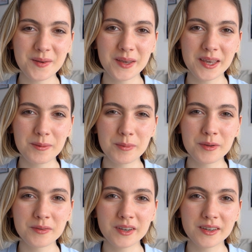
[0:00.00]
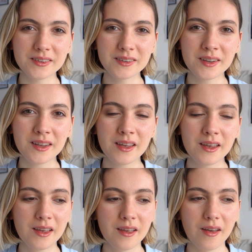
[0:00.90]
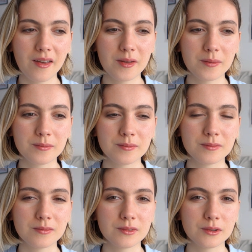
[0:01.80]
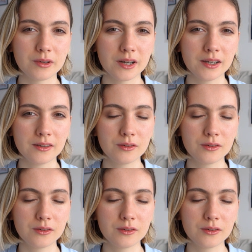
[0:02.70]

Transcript: Okay, perfect. Right,